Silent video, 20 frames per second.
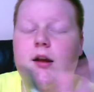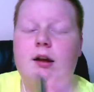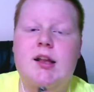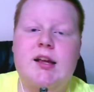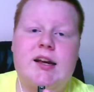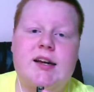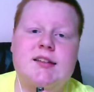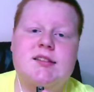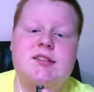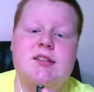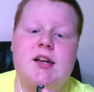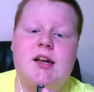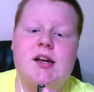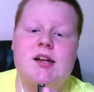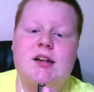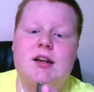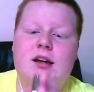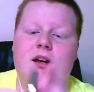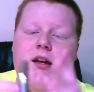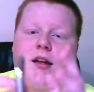like I
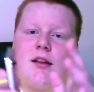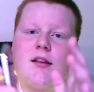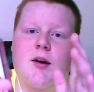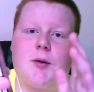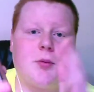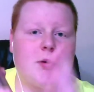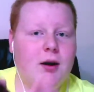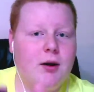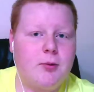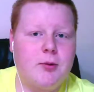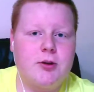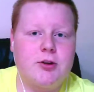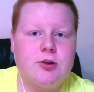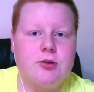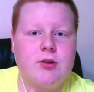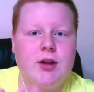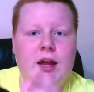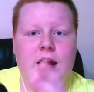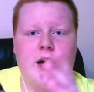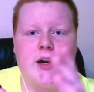said, they'll probably
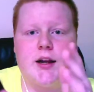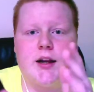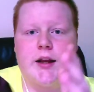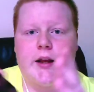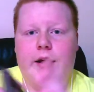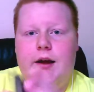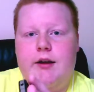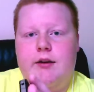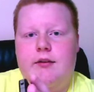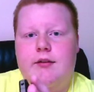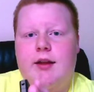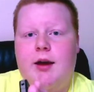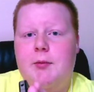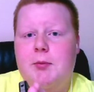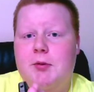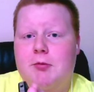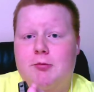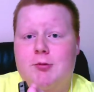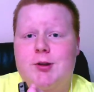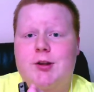do that, and
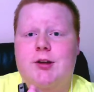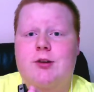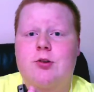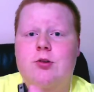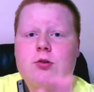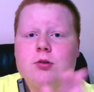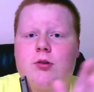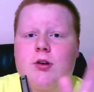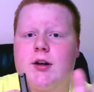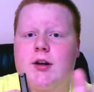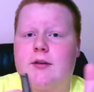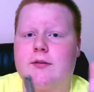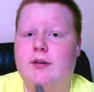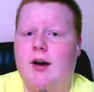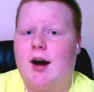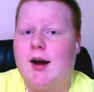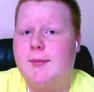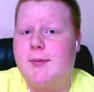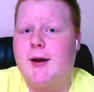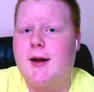that'd be really cool. If
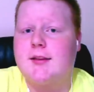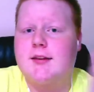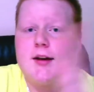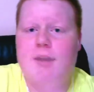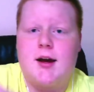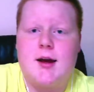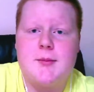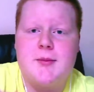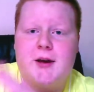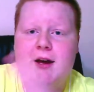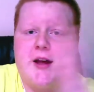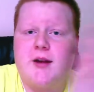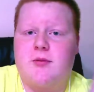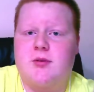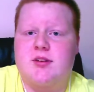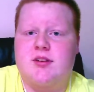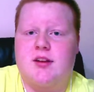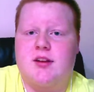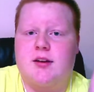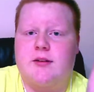iPad to iPad
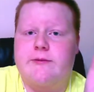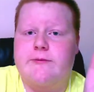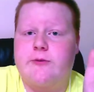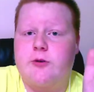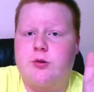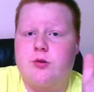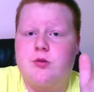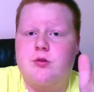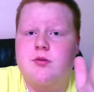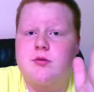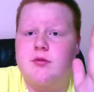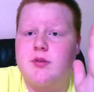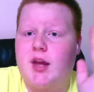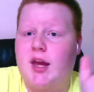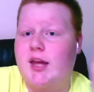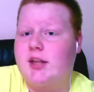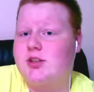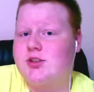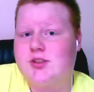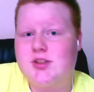was like full
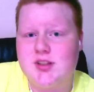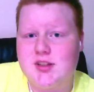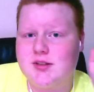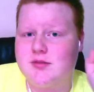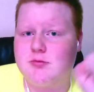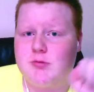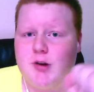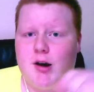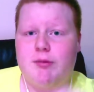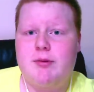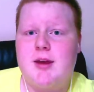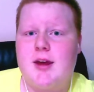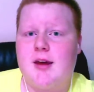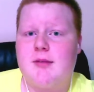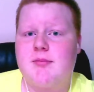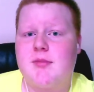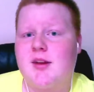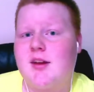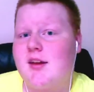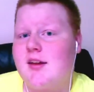HD
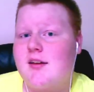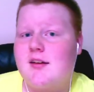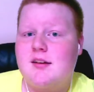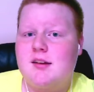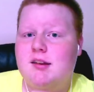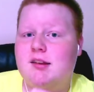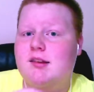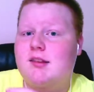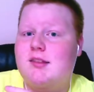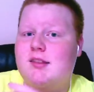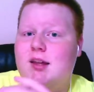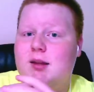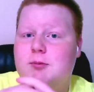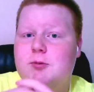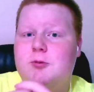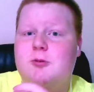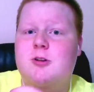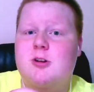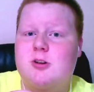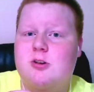webcam, that'd
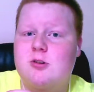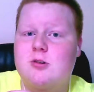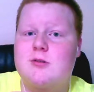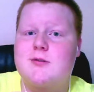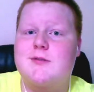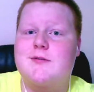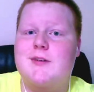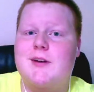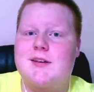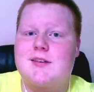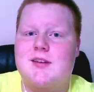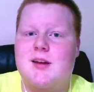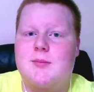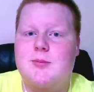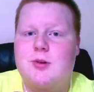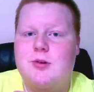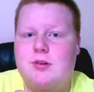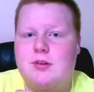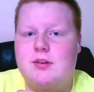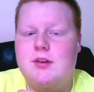be pretty cool for
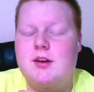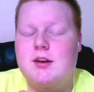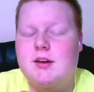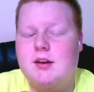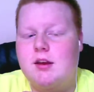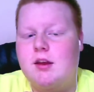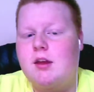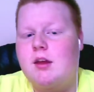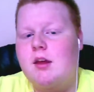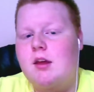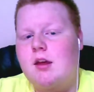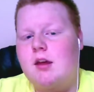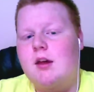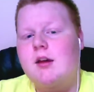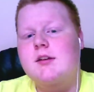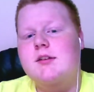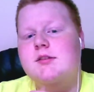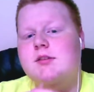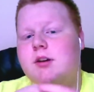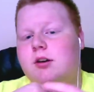FaceTime, don't you think?
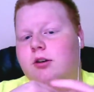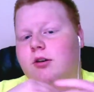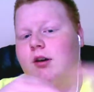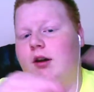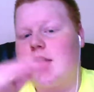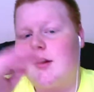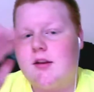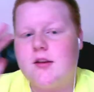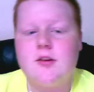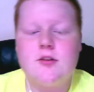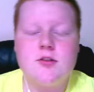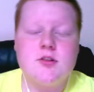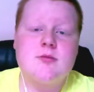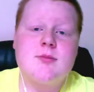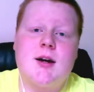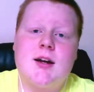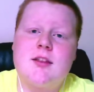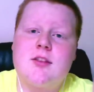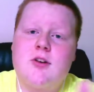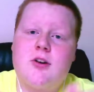So those are
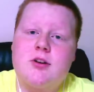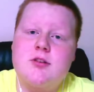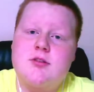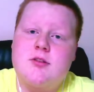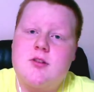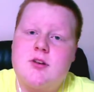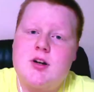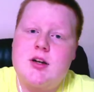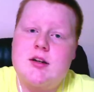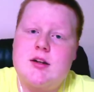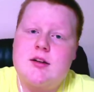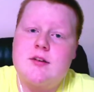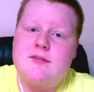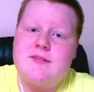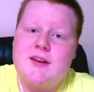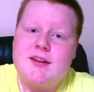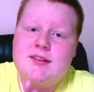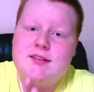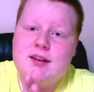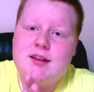my thoughts on
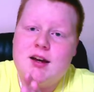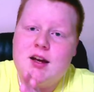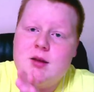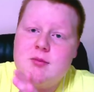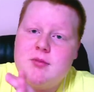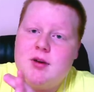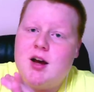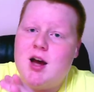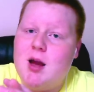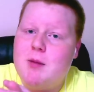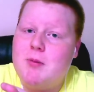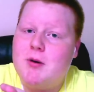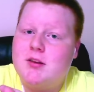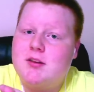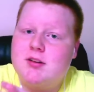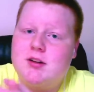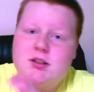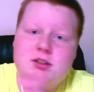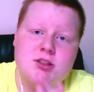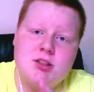FaceTime,
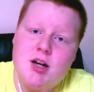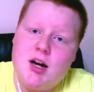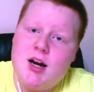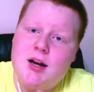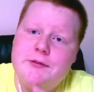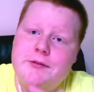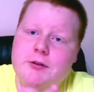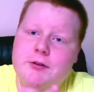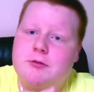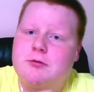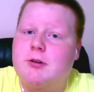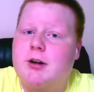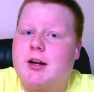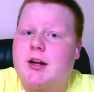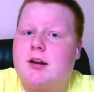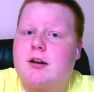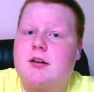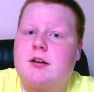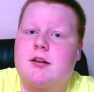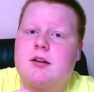Ipod Touch, iPhone
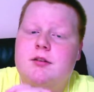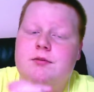Rant.